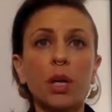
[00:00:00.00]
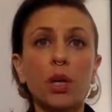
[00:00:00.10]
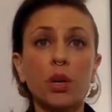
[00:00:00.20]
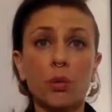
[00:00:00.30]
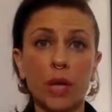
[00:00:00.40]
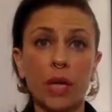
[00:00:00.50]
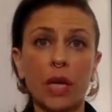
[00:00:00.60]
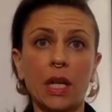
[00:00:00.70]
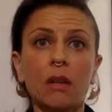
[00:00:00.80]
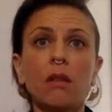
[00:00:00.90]
bigger
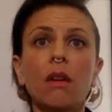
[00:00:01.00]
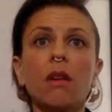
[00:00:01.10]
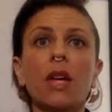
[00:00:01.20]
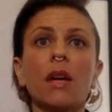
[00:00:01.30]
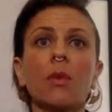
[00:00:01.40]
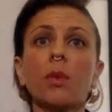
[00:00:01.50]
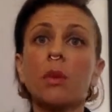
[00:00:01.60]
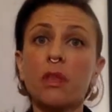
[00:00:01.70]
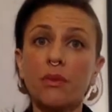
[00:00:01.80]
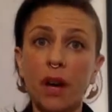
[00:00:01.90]
reading, it would
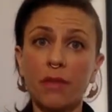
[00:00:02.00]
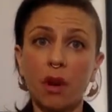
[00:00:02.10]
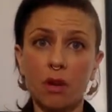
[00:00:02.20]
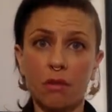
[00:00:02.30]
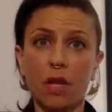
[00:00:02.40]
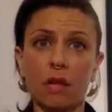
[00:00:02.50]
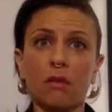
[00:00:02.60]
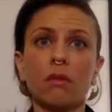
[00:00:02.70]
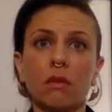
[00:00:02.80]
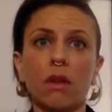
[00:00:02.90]
be the 5-card
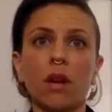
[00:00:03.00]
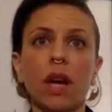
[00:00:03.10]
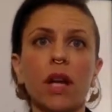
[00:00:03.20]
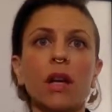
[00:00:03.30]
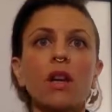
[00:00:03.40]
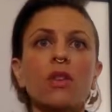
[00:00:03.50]
reading, okay?